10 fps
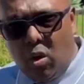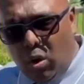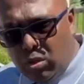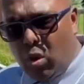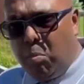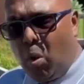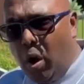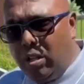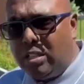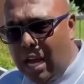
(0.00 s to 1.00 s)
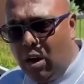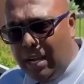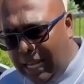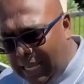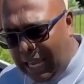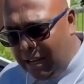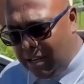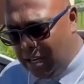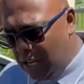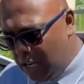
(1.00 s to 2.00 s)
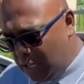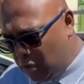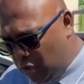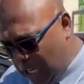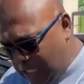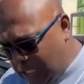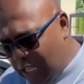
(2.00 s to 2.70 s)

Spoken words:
also boils down again to just